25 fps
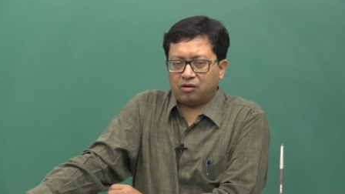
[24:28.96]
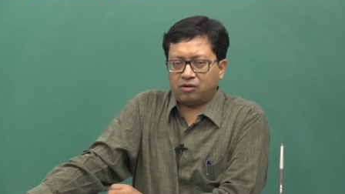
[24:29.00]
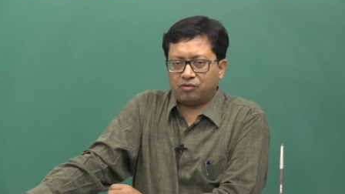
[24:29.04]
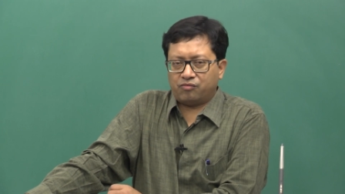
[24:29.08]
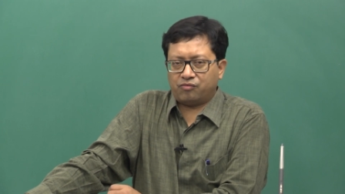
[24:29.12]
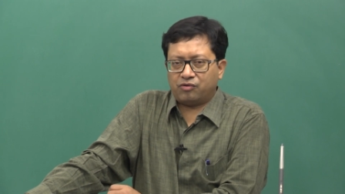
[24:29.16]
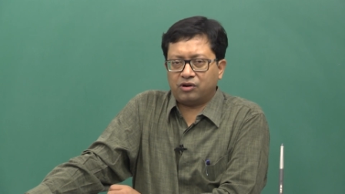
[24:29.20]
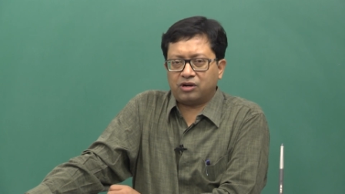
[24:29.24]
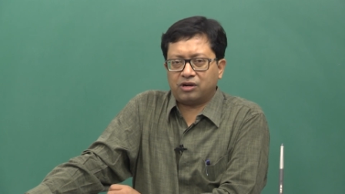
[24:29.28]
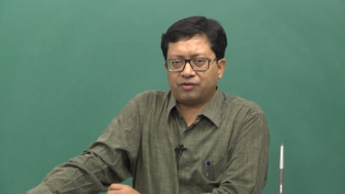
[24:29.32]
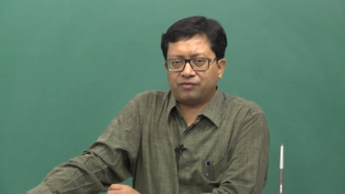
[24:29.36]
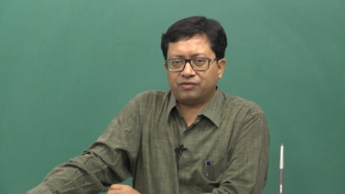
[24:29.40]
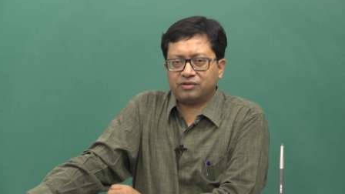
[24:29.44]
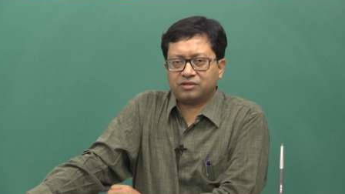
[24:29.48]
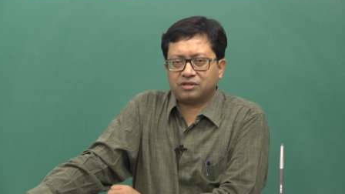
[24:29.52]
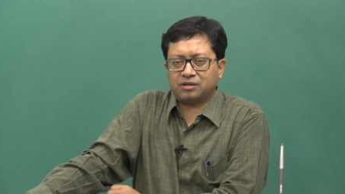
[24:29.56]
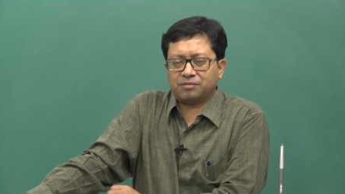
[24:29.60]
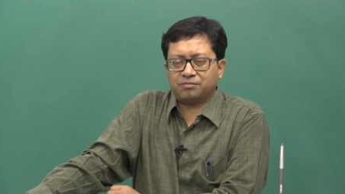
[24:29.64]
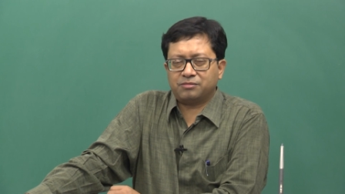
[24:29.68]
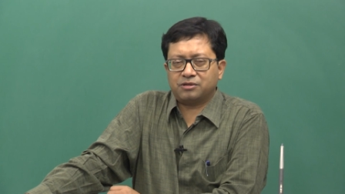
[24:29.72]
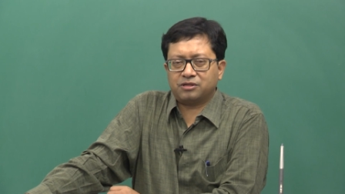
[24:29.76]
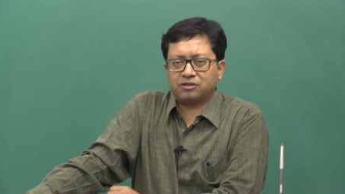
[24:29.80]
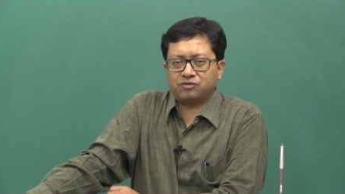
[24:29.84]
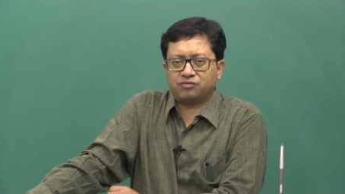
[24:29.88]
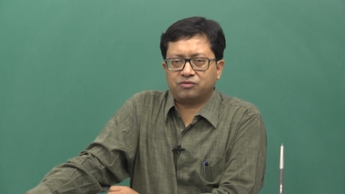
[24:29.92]
whatever
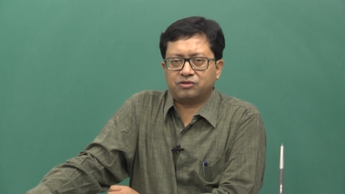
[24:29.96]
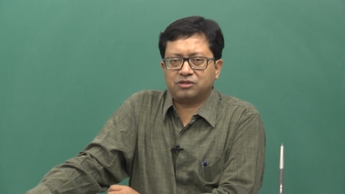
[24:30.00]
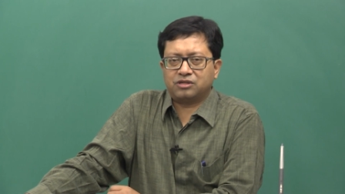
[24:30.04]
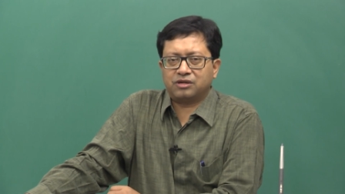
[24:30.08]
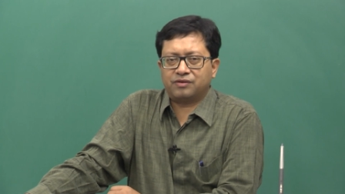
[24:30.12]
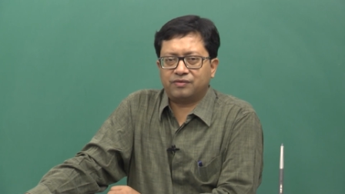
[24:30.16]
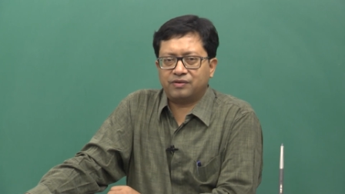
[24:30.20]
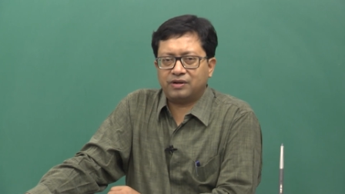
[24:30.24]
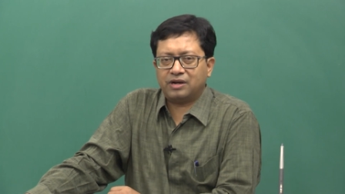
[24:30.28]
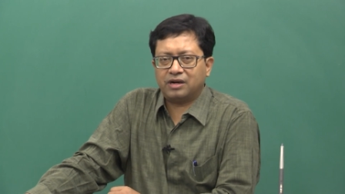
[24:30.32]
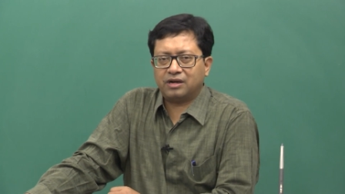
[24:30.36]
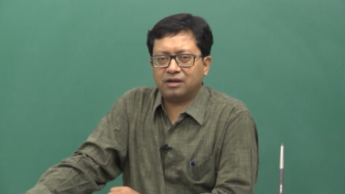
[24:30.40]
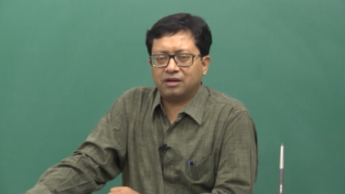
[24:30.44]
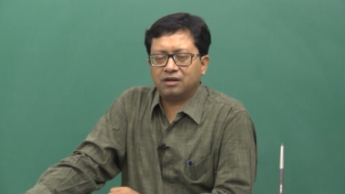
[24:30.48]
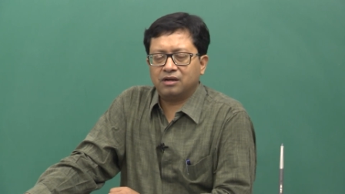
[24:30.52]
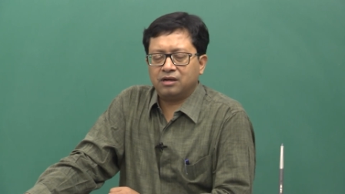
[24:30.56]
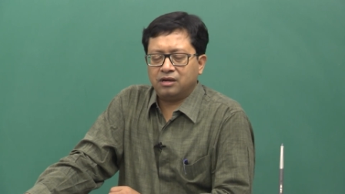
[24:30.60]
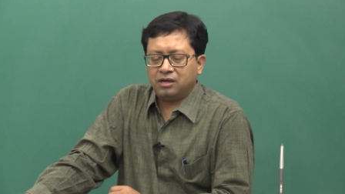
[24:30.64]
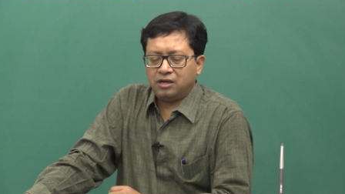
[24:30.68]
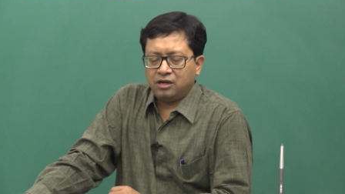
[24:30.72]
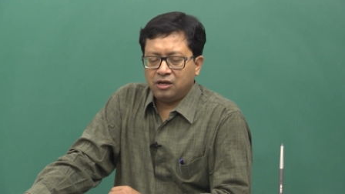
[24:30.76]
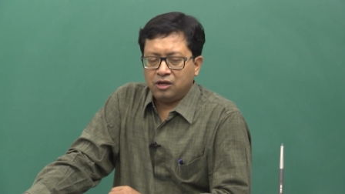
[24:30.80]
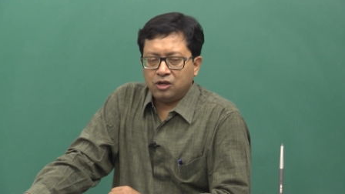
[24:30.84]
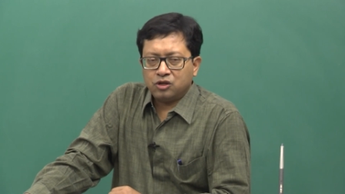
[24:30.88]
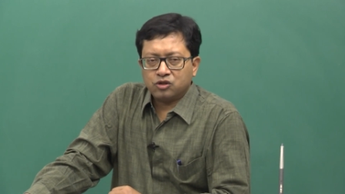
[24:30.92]
subjects which you have done.
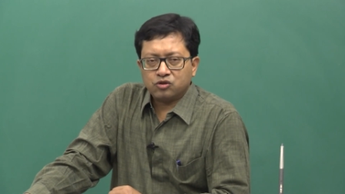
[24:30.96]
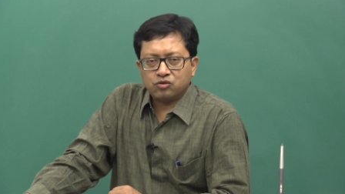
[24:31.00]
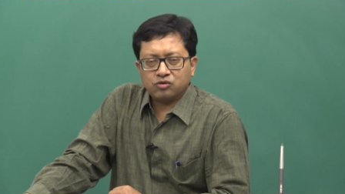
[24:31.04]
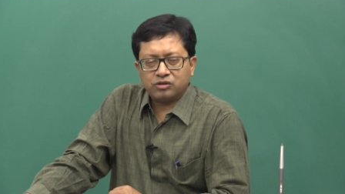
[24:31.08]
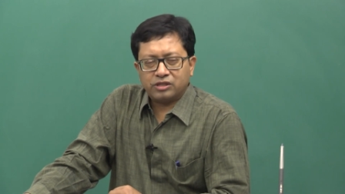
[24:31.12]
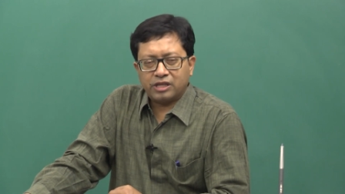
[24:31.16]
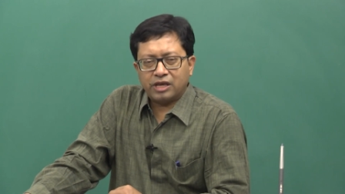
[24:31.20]
So,